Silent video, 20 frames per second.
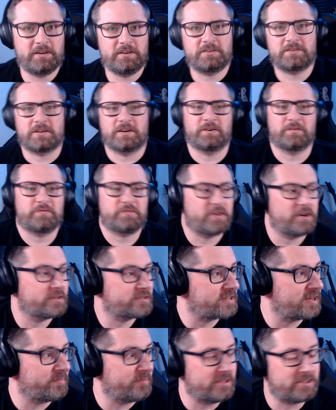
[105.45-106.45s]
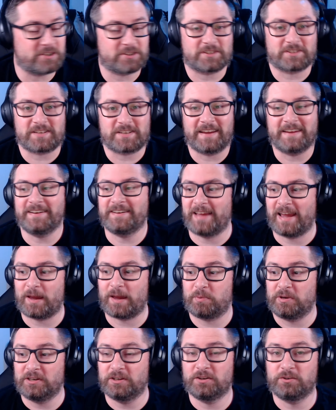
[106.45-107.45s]
So first, let me just say
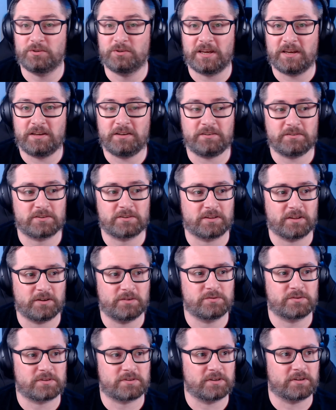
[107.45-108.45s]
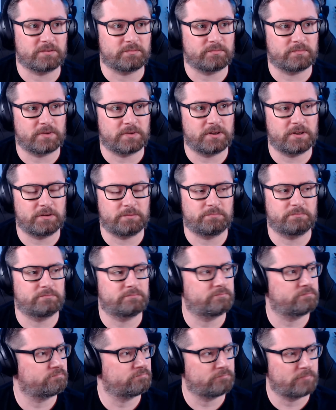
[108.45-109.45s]
Happy New Year to those that
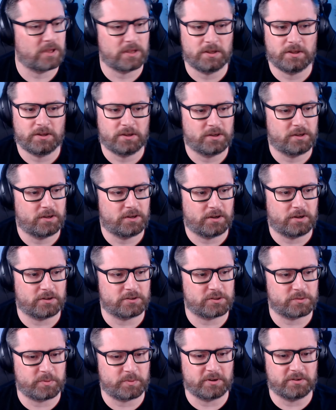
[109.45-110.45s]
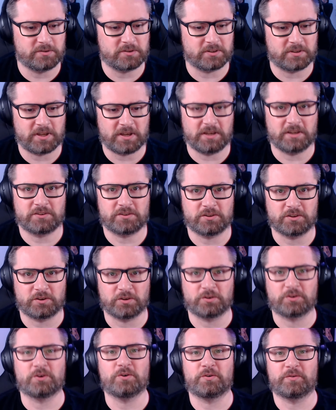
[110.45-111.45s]
I suppose adhere to the
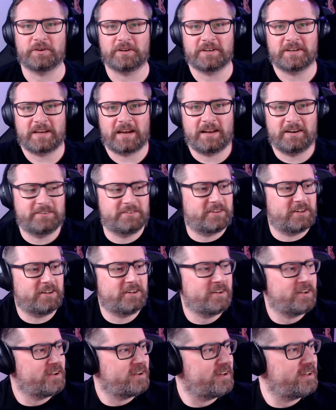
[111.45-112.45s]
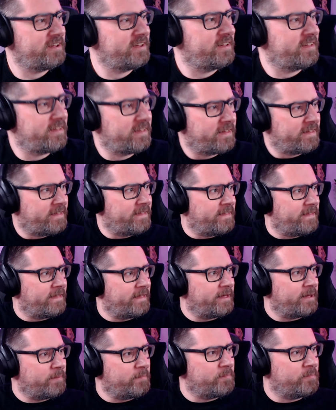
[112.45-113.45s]
Gregorian calendar.
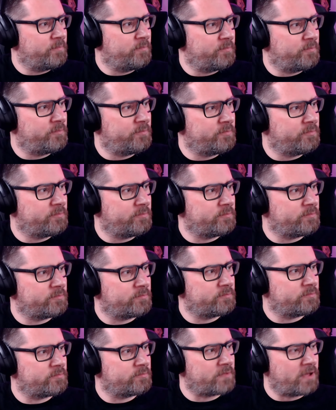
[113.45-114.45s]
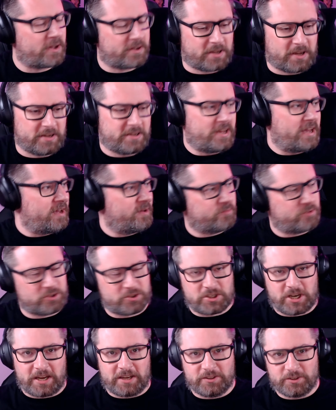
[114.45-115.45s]
Okay, yeah, I'm just
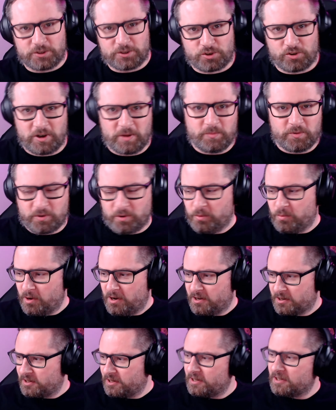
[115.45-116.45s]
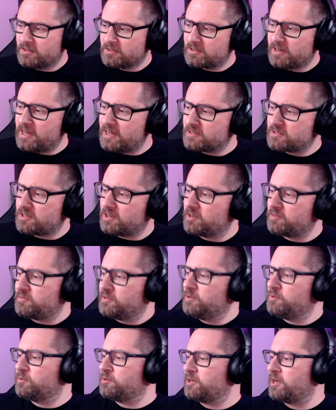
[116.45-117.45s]
checking the stream. We're all working. Let us know if
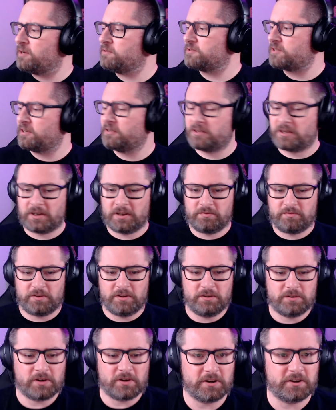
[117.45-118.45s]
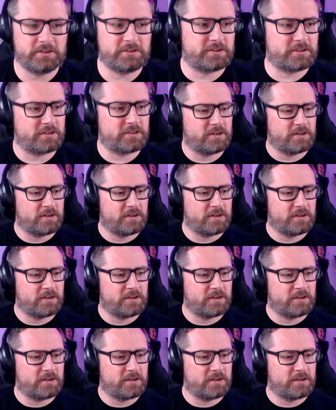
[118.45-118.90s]
the audio's okay for you guys.